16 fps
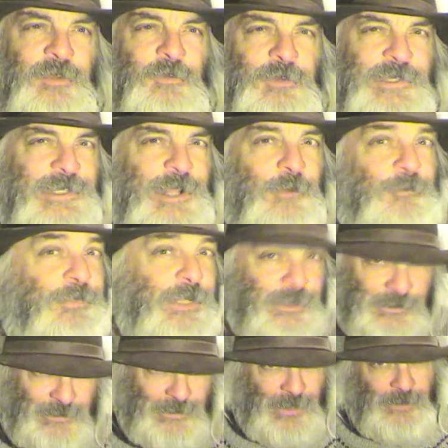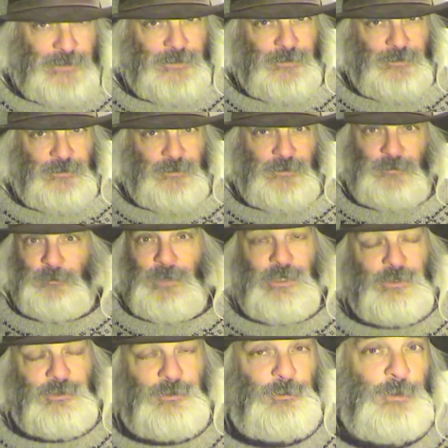Something
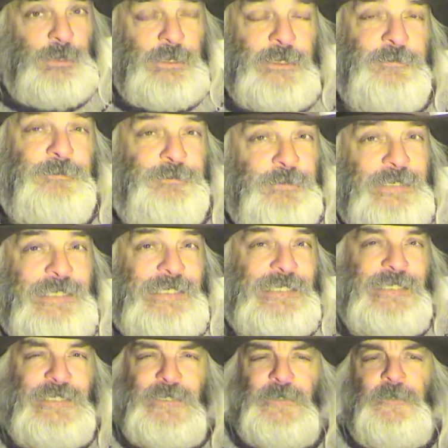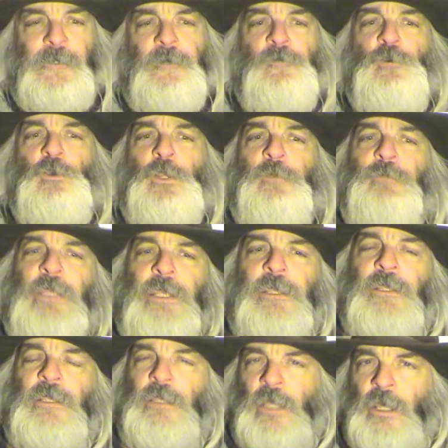smells really fishy here. Could it
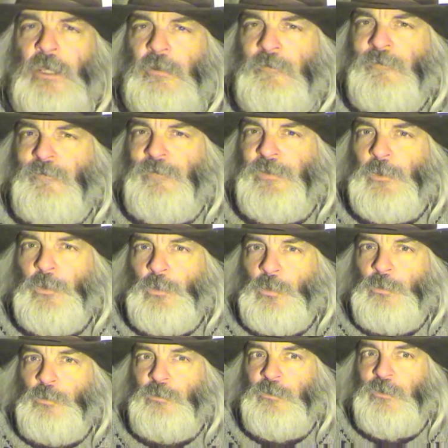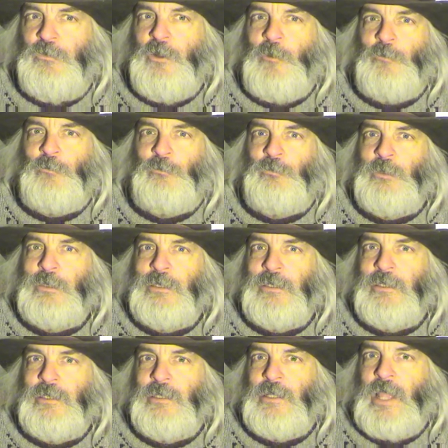be that you don't
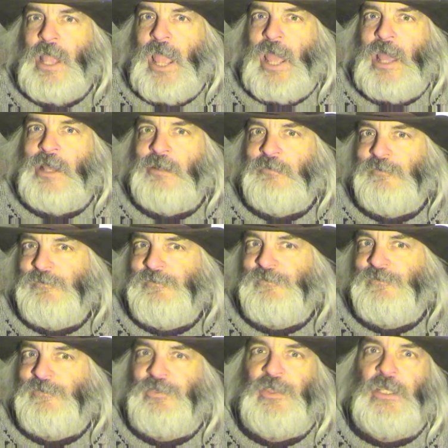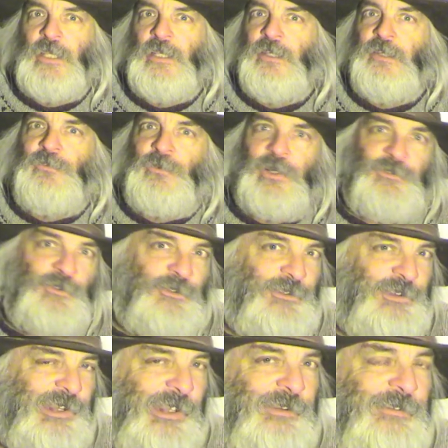really have the treasure
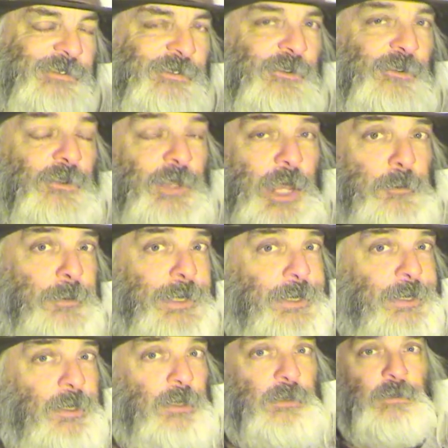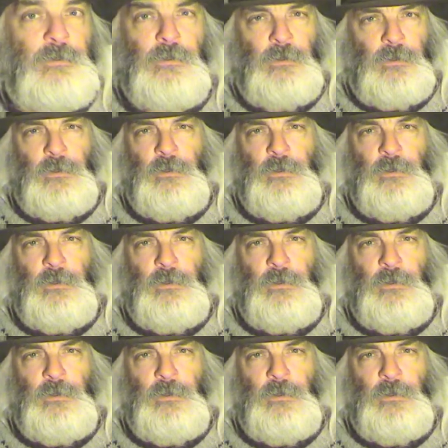chest? Could that be it?